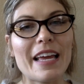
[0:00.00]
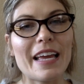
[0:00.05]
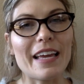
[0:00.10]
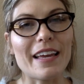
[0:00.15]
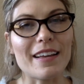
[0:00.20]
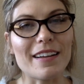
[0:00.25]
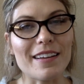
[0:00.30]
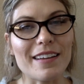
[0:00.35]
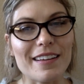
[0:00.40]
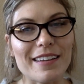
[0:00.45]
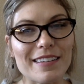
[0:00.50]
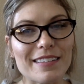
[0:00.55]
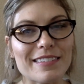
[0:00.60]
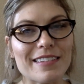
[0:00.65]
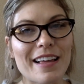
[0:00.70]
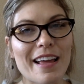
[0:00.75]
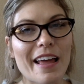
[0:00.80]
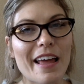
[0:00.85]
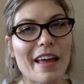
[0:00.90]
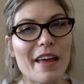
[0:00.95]
it is
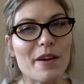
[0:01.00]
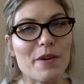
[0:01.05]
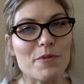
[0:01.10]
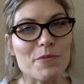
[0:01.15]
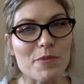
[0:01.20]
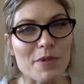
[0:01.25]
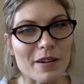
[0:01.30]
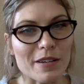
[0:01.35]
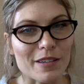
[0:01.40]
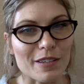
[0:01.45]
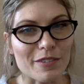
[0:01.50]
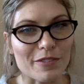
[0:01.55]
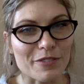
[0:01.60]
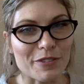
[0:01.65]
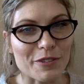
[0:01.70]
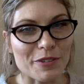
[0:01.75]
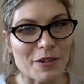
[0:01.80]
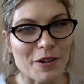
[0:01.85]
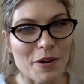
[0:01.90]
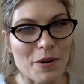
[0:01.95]
a
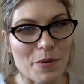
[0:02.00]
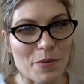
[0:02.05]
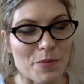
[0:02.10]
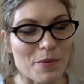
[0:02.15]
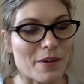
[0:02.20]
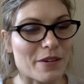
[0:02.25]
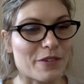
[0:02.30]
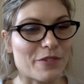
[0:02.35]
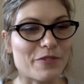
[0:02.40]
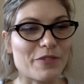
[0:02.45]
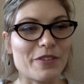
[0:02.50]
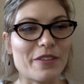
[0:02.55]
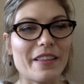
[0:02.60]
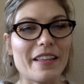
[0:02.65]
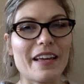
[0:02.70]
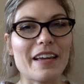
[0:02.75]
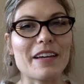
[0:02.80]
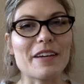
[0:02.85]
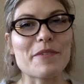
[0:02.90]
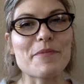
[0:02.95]
wonderful, wonderful
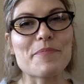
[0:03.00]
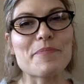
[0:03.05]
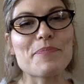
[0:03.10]
thing.